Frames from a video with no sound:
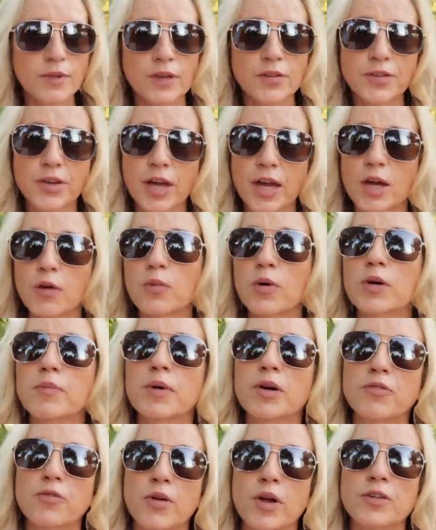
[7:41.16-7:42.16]
is I had one of
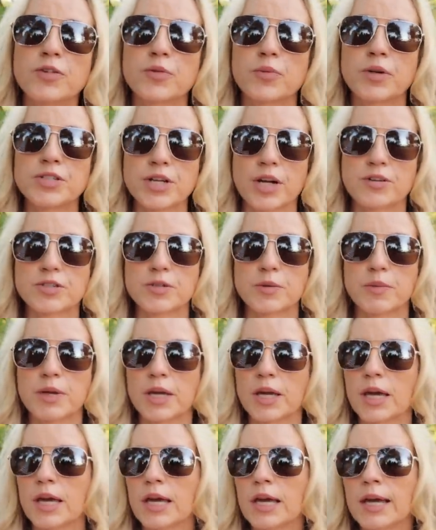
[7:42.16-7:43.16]
my friends reach out to
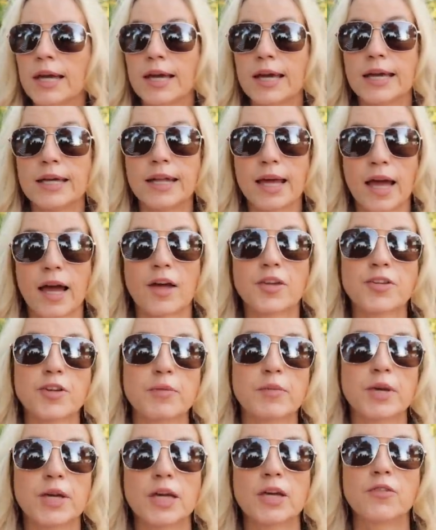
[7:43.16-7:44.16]
me and ask
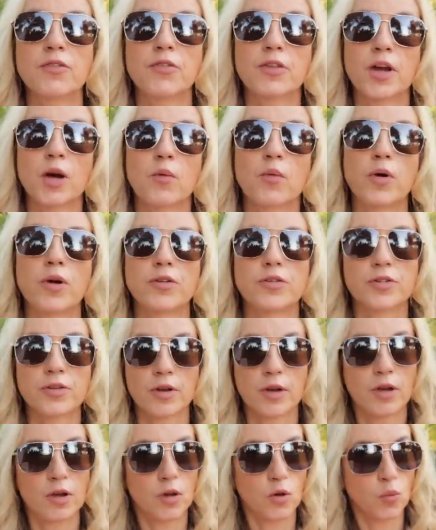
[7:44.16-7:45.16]
me if there was
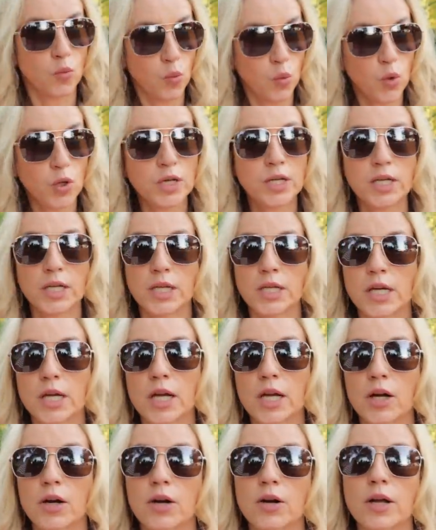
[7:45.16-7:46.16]
wood in
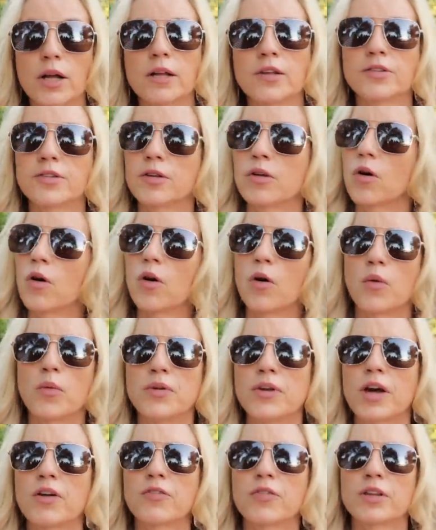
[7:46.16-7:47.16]
here. And I said, oh,
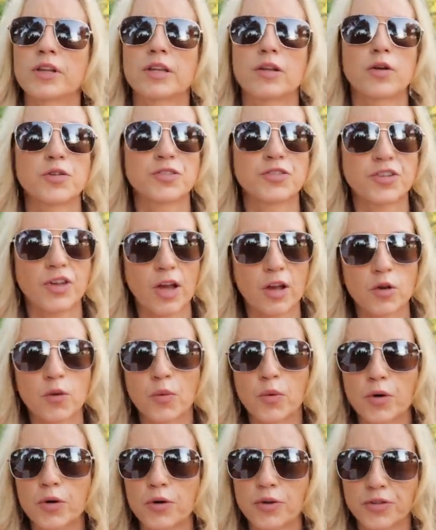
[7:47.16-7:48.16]
definitely, there's
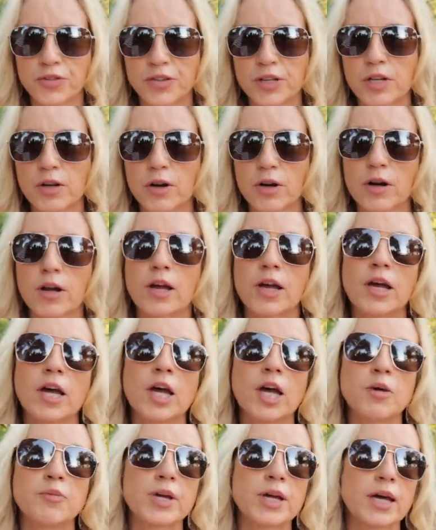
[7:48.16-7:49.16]
sandalwood or cedar.
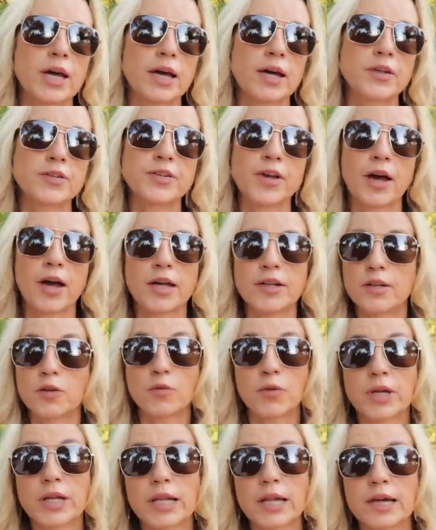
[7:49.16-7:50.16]
Because I didn't
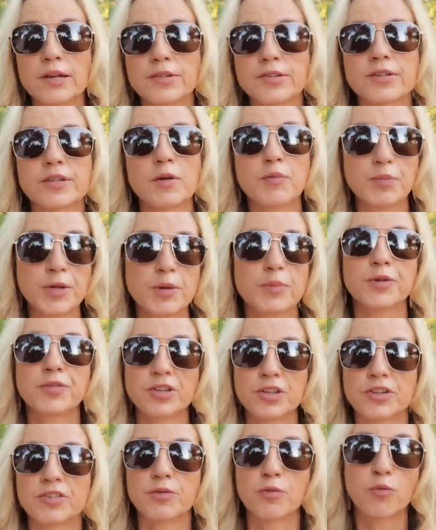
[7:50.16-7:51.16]
realize some people
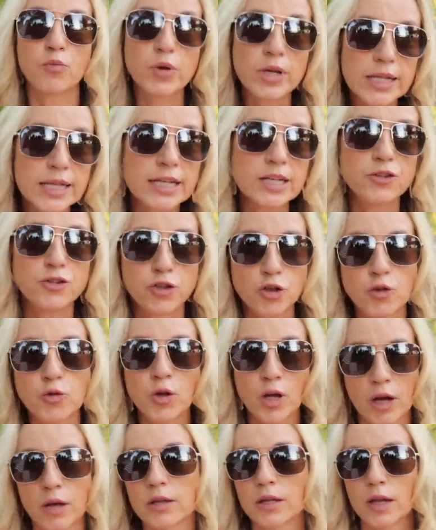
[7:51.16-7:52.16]
just really do
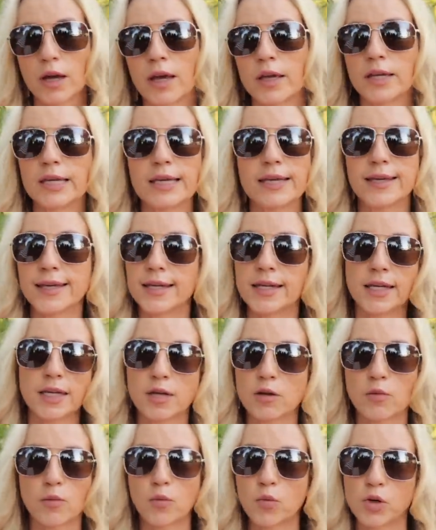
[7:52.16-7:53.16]
not like
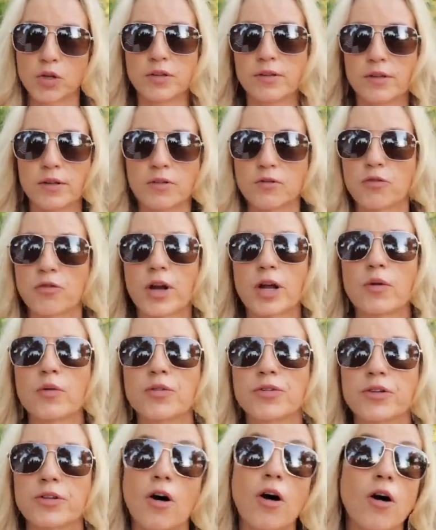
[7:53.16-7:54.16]
any wood in
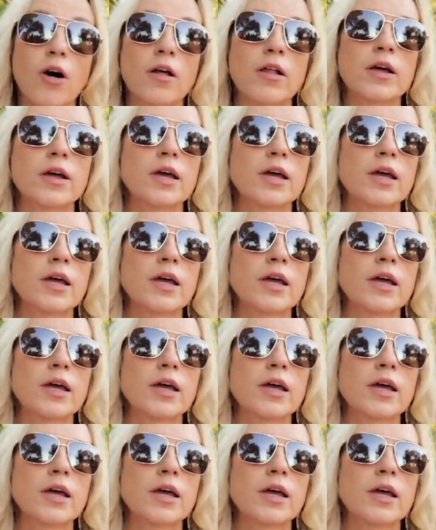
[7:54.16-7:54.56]
fragrance at all.